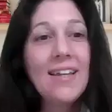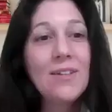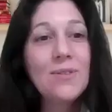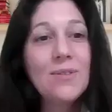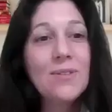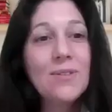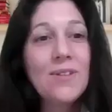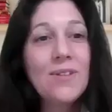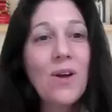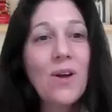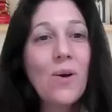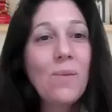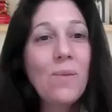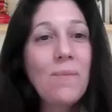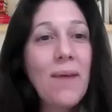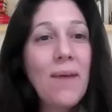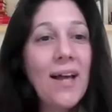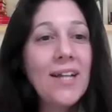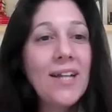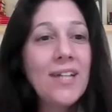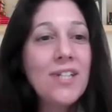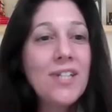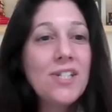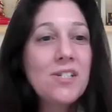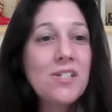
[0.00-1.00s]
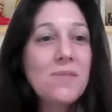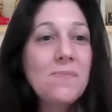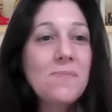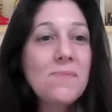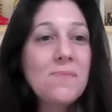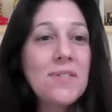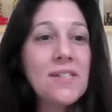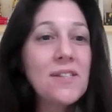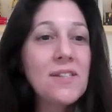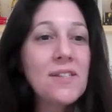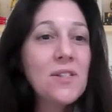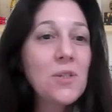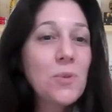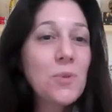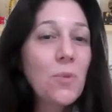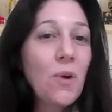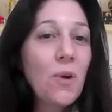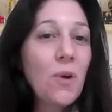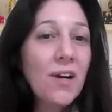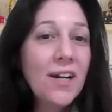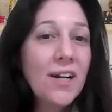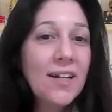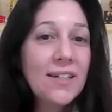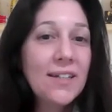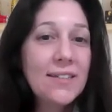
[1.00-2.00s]
you so much, Ms.
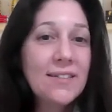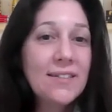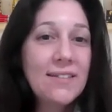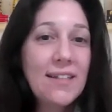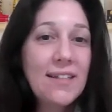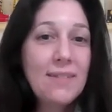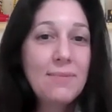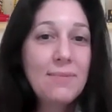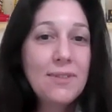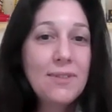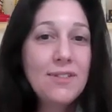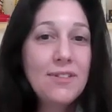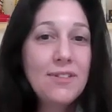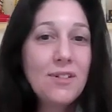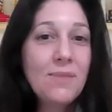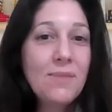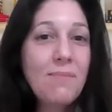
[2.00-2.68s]
Schwartz and Mr.